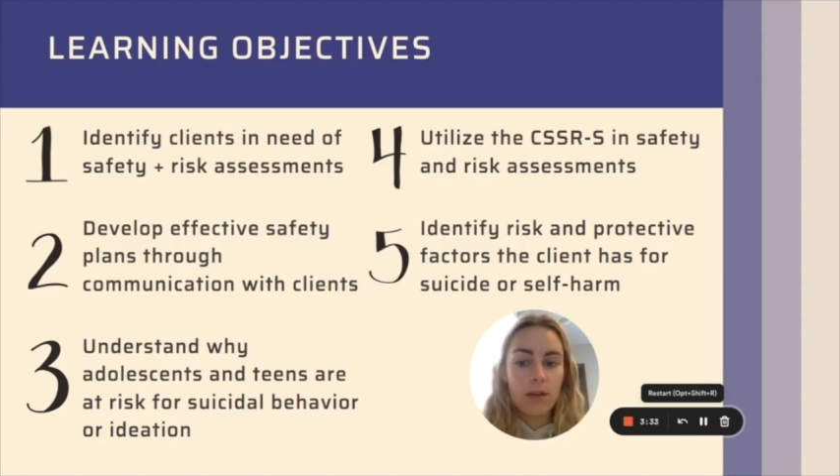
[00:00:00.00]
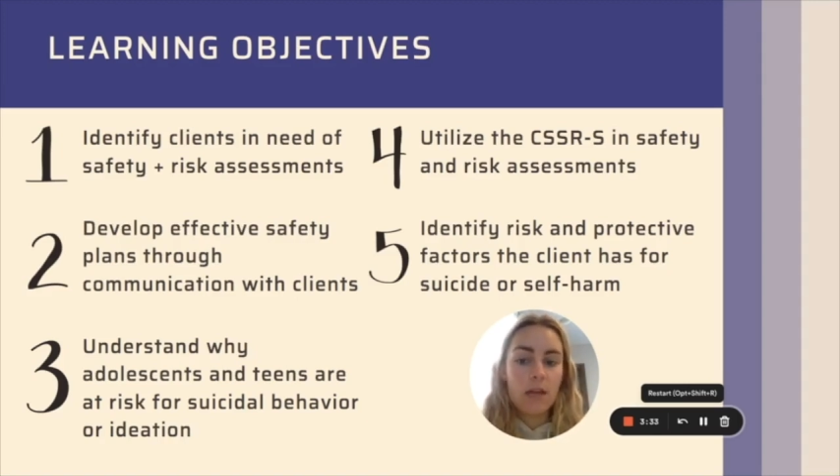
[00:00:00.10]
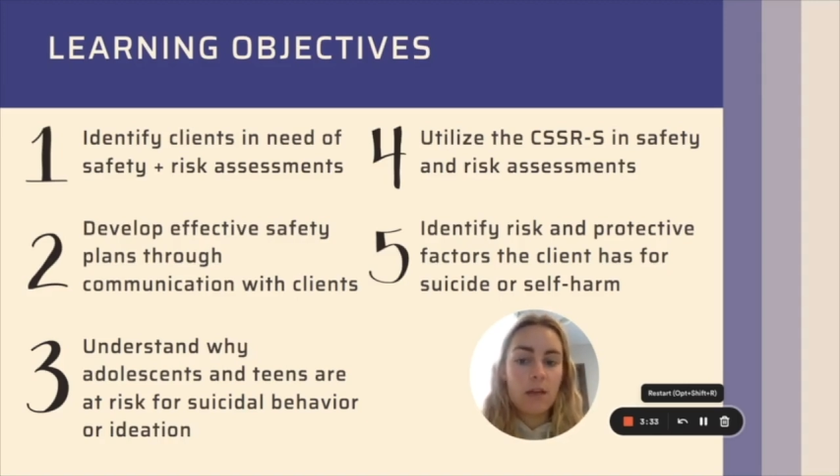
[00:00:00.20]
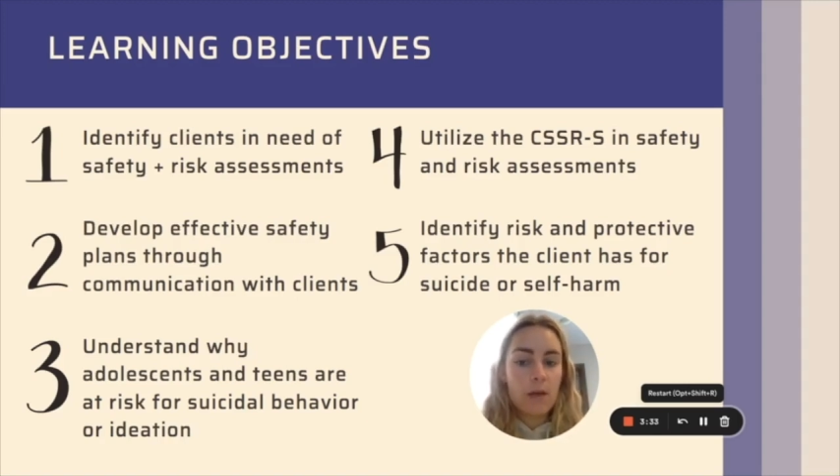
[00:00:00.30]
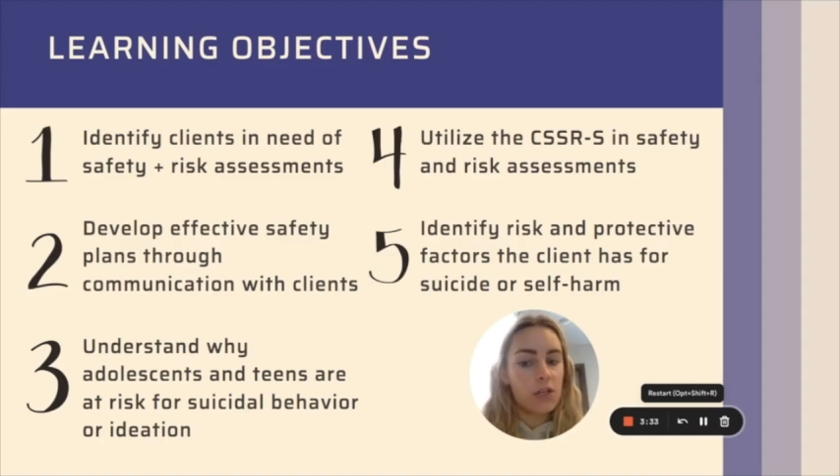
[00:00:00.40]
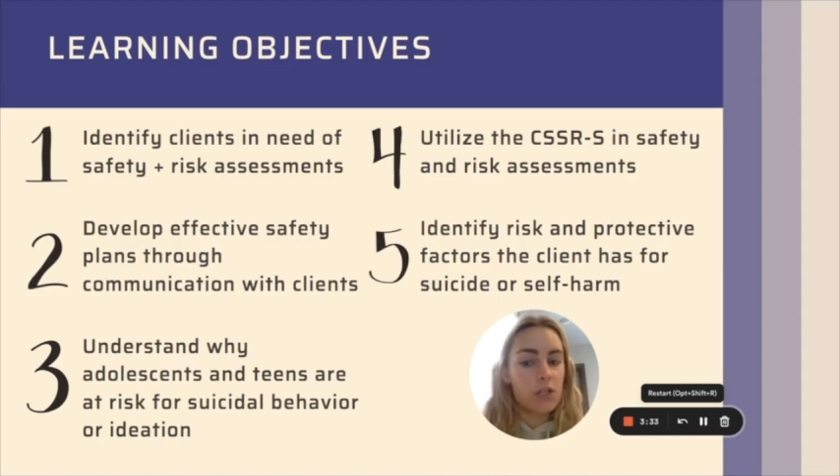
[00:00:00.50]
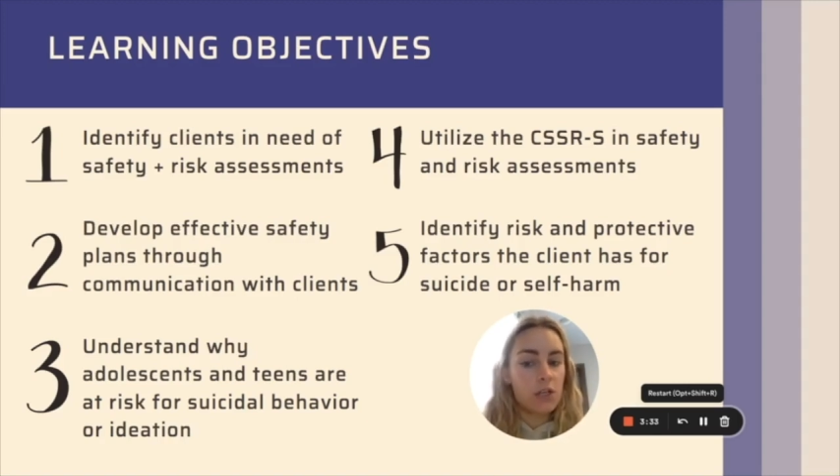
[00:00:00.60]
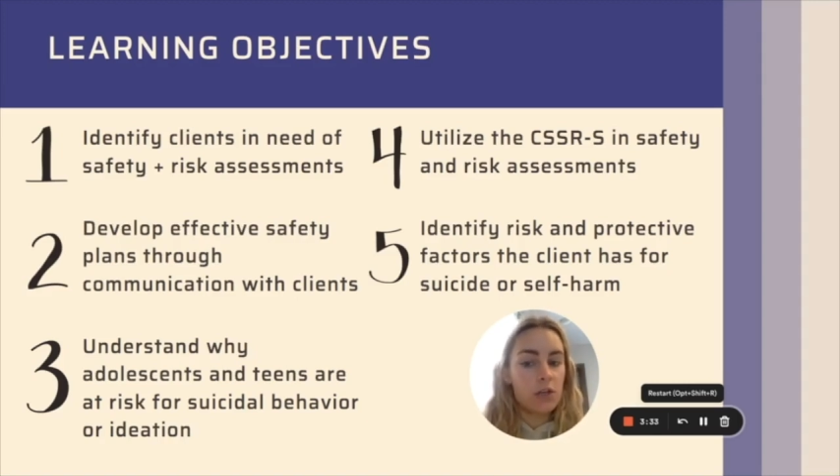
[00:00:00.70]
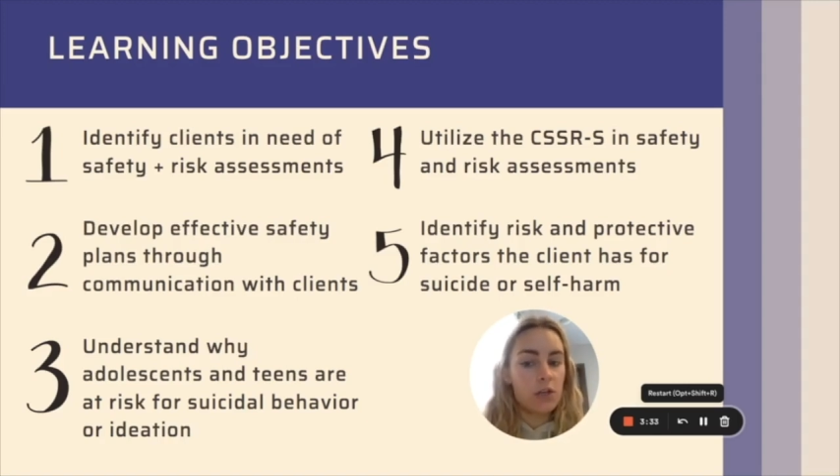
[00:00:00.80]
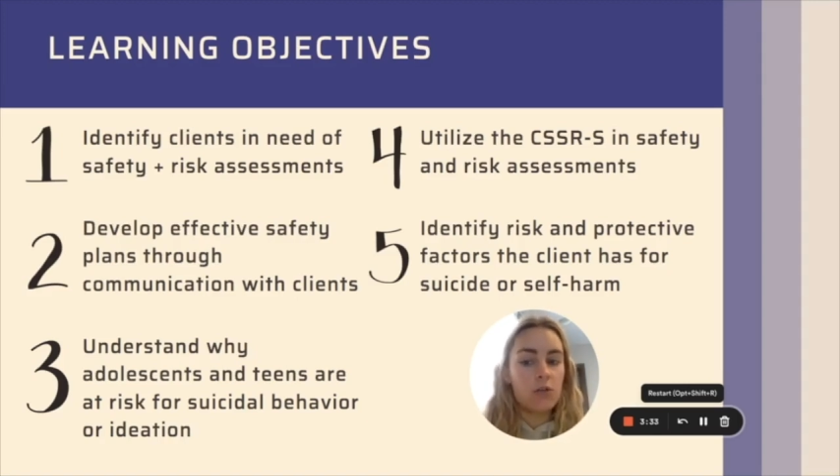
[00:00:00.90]
any
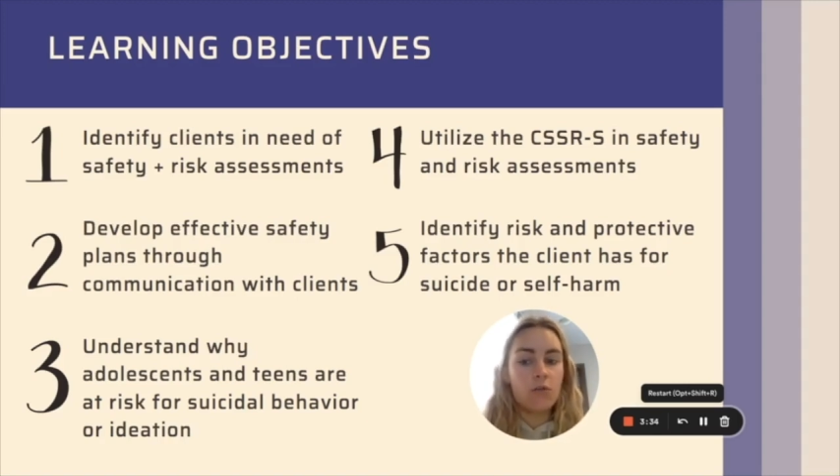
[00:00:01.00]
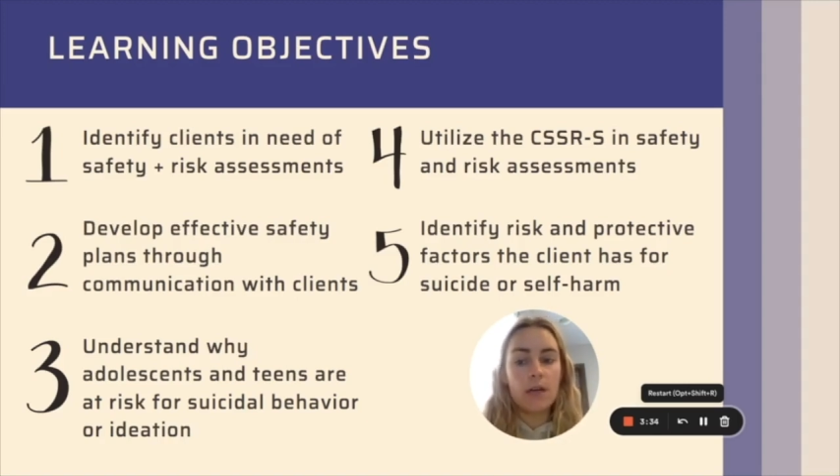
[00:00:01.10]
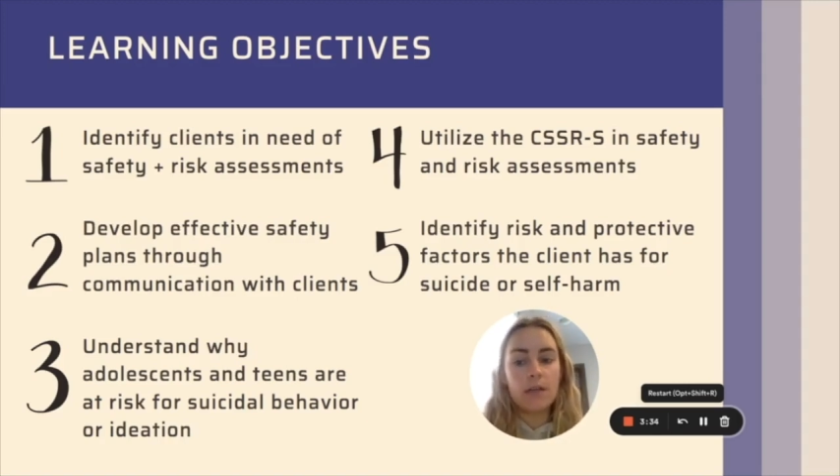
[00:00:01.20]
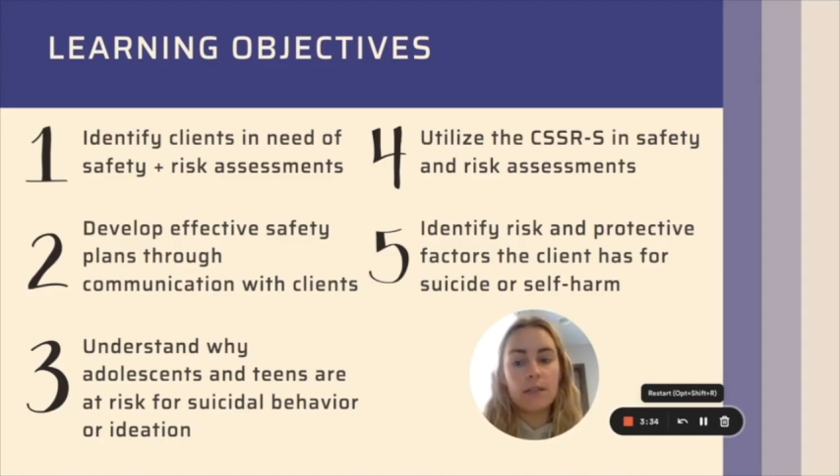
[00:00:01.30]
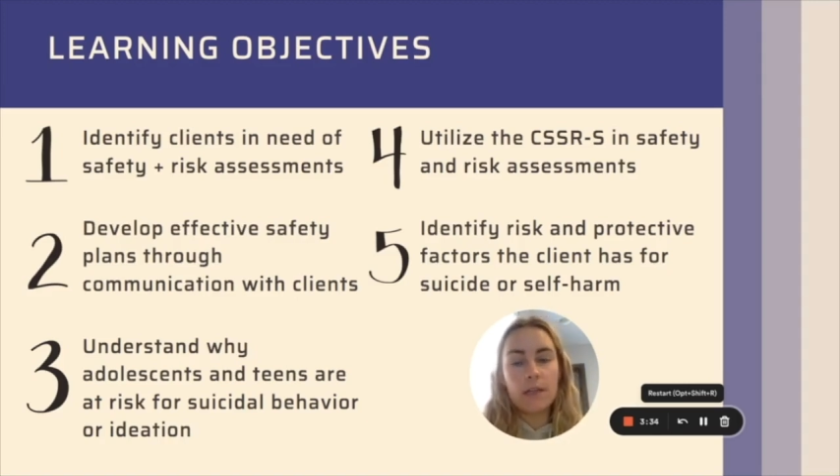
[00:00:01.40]
patient who has